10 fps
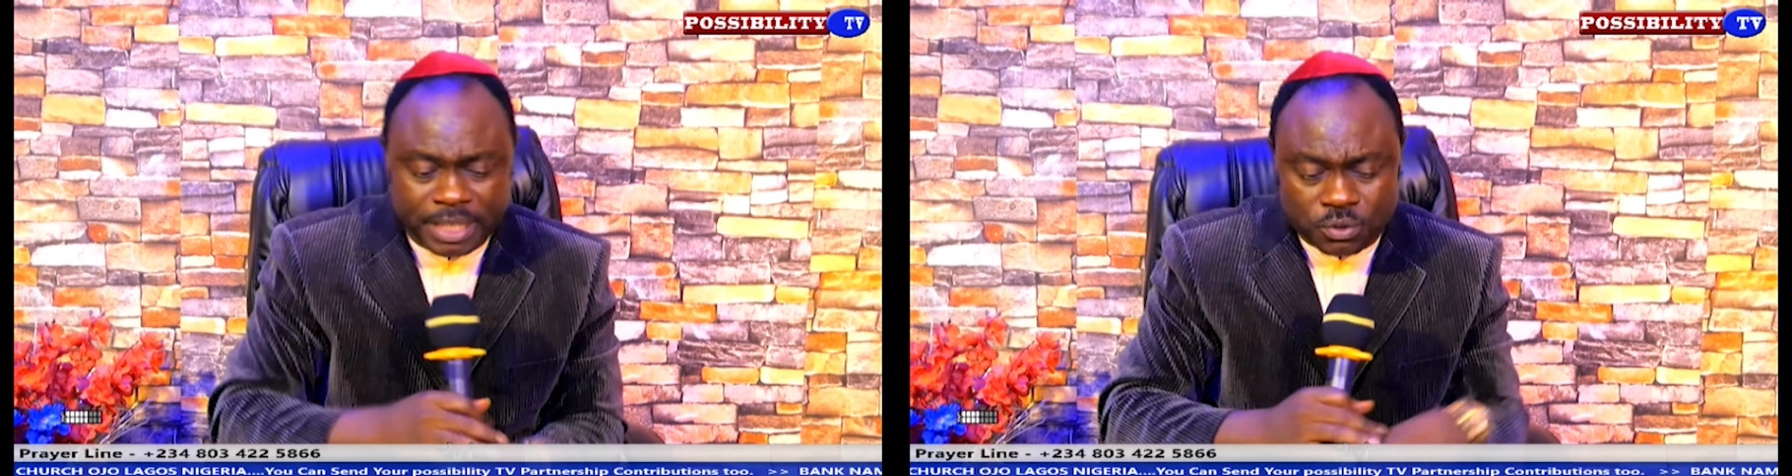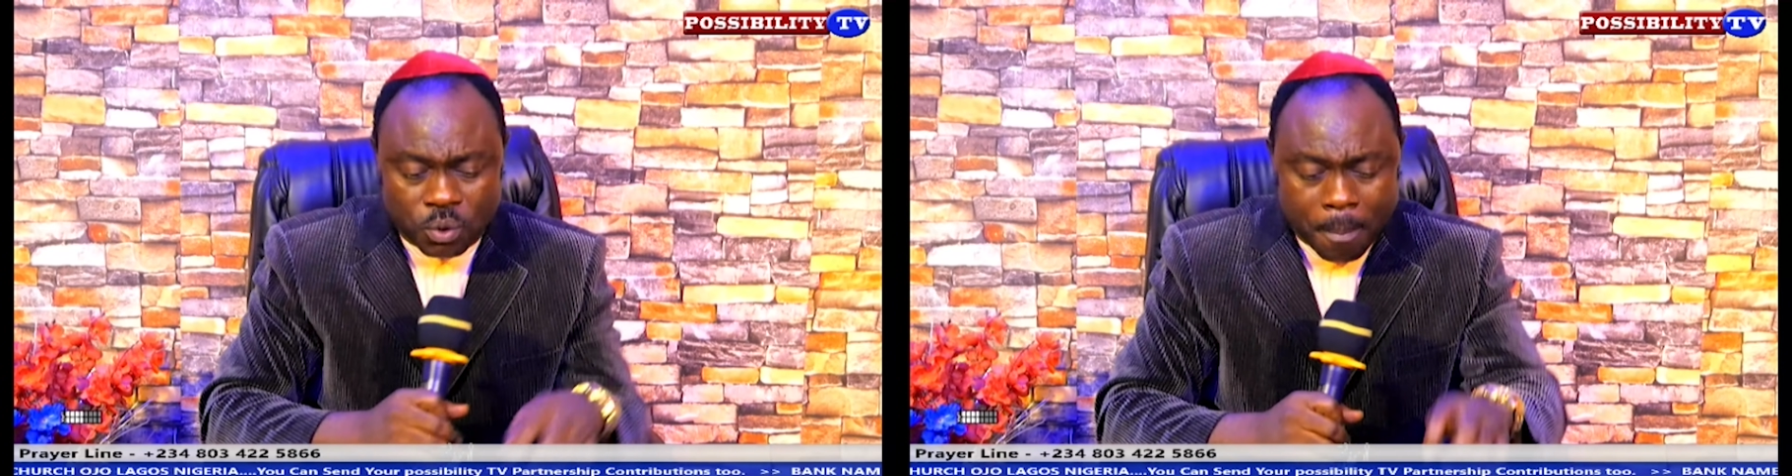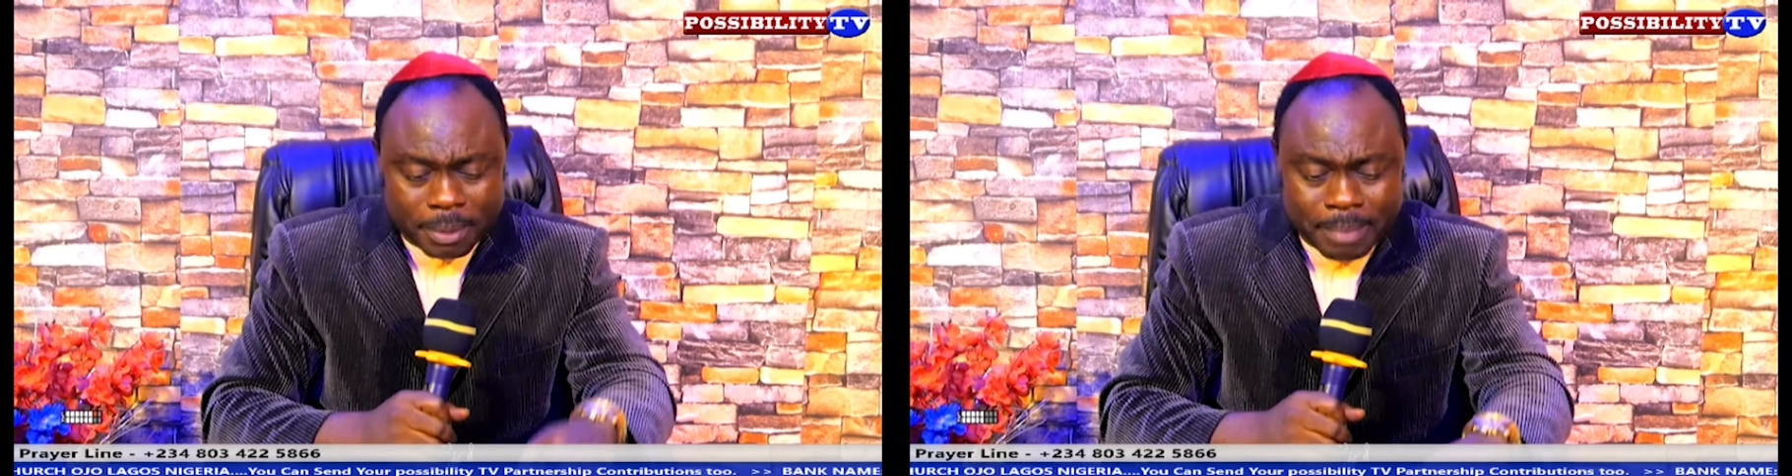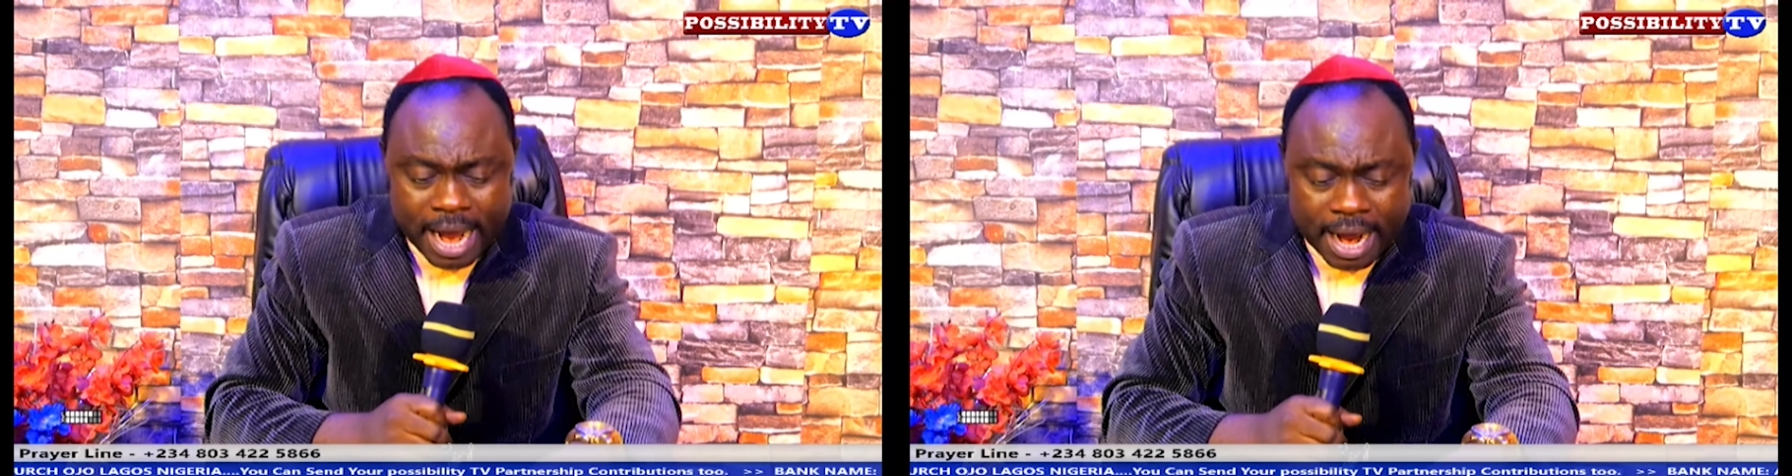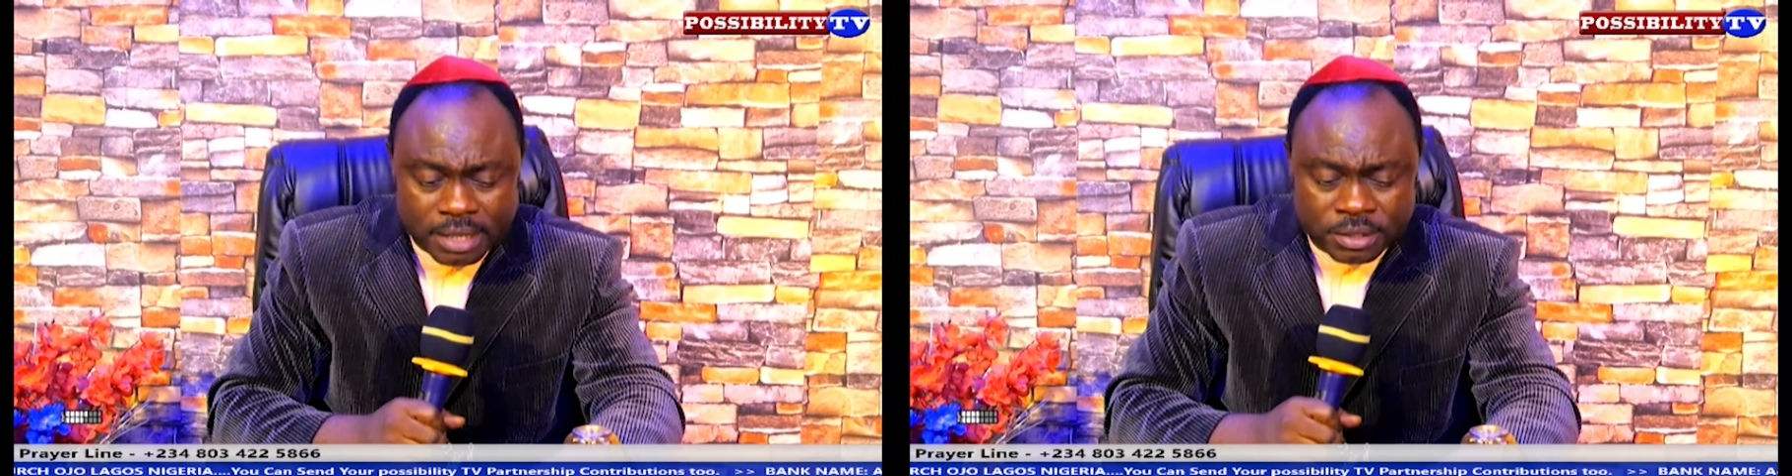open my
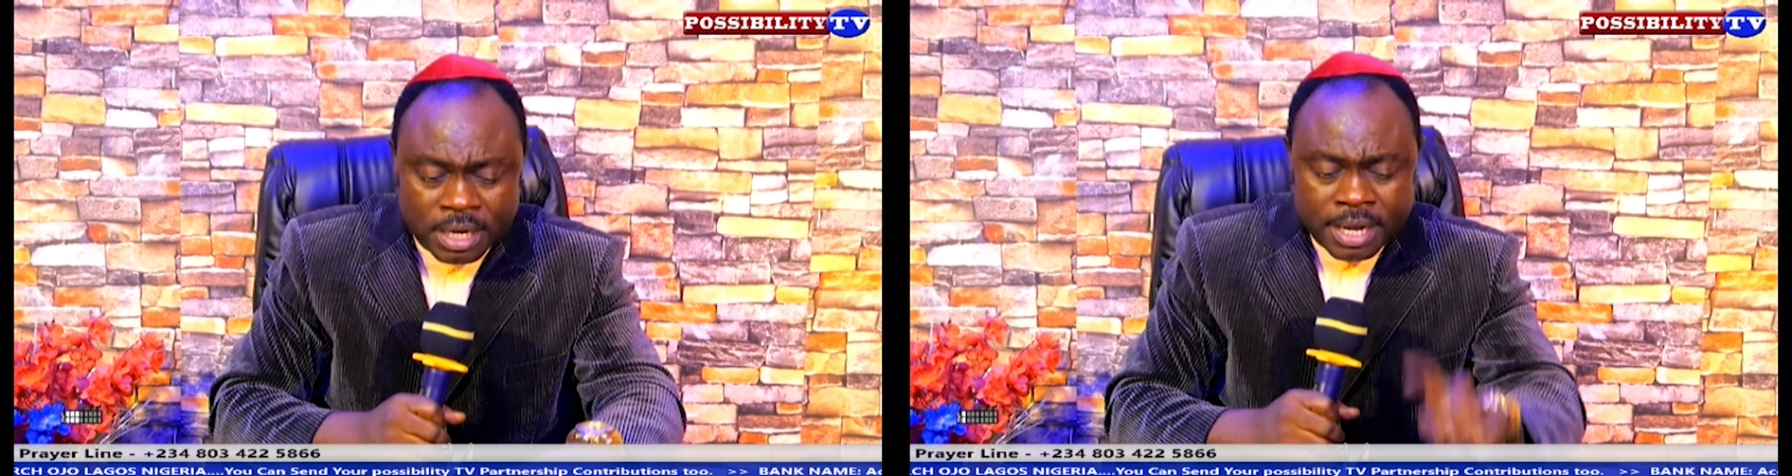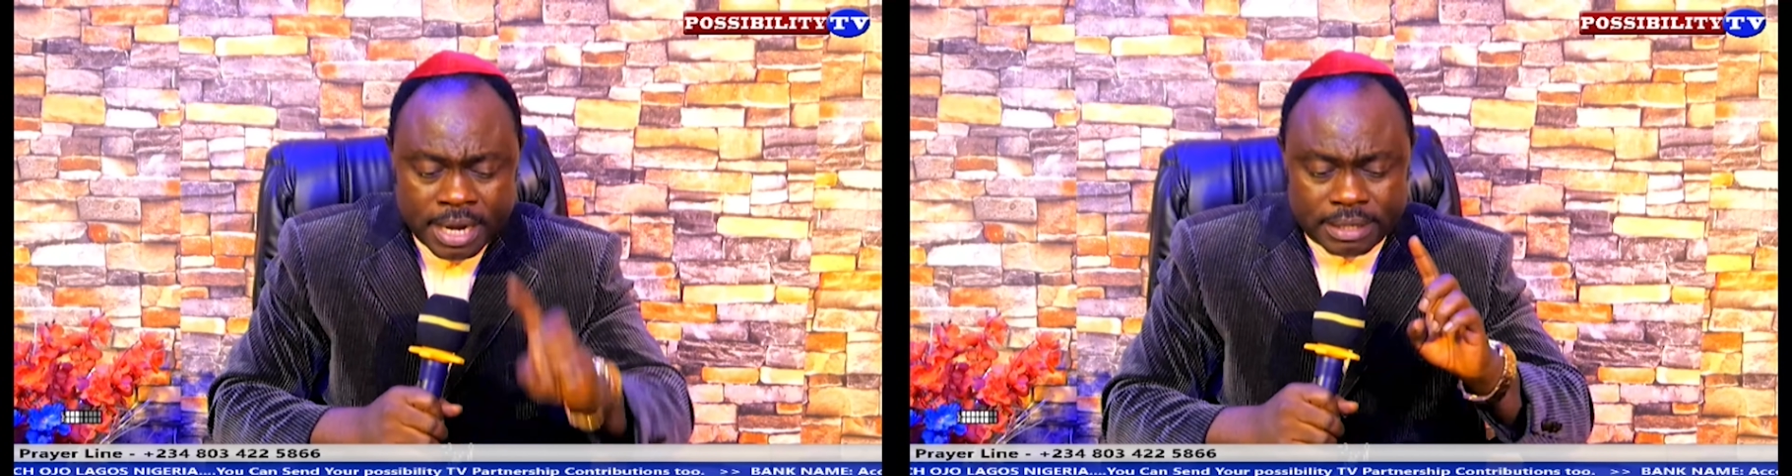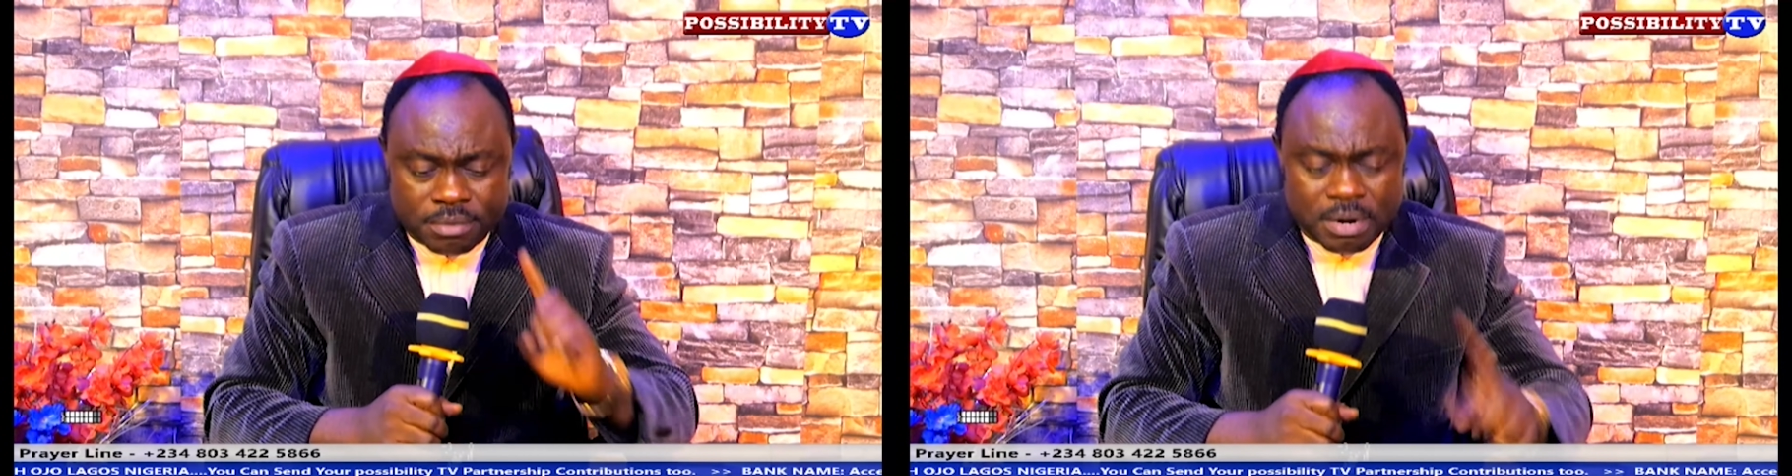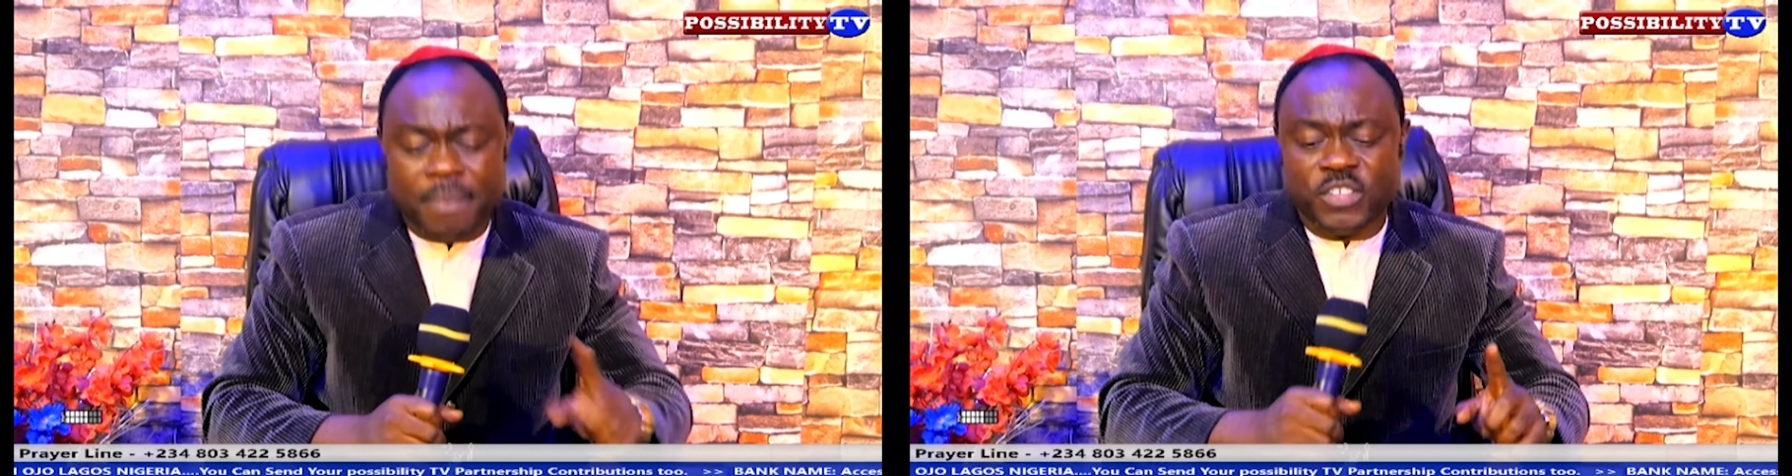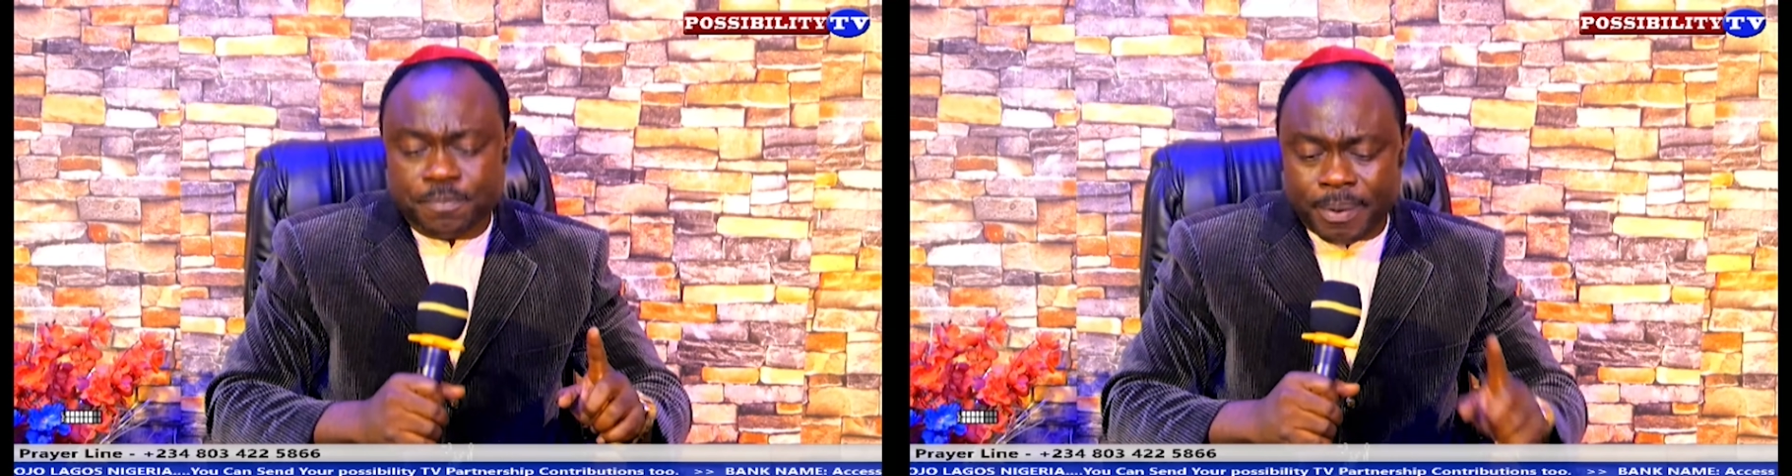eyes in the realm of the spirit.